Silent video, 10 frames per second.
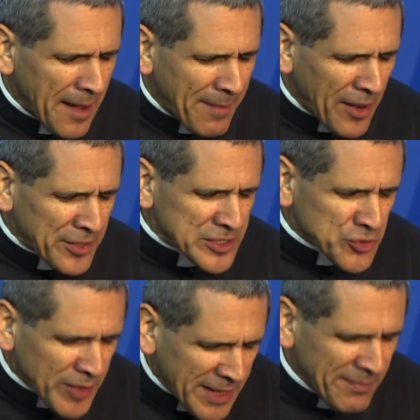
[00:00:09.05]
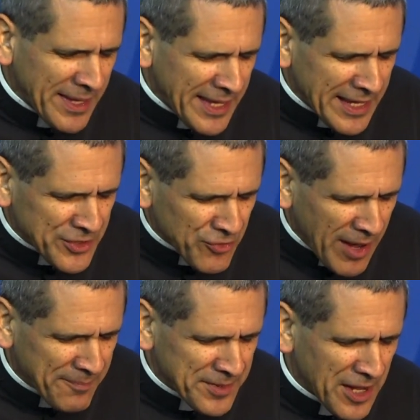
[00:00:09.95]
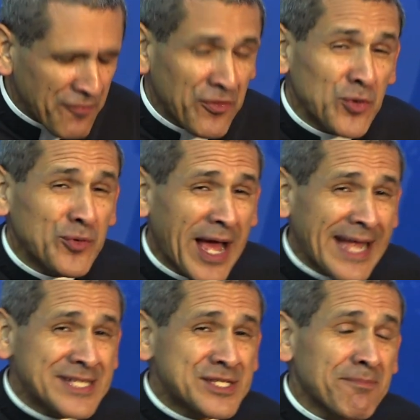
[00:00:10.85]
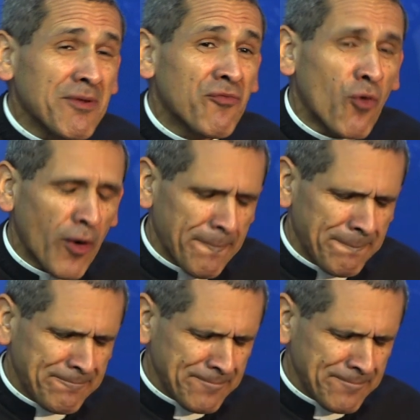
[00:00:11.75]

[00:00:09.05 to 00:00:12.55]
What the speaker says: about a dream he had dreamt a few nights before.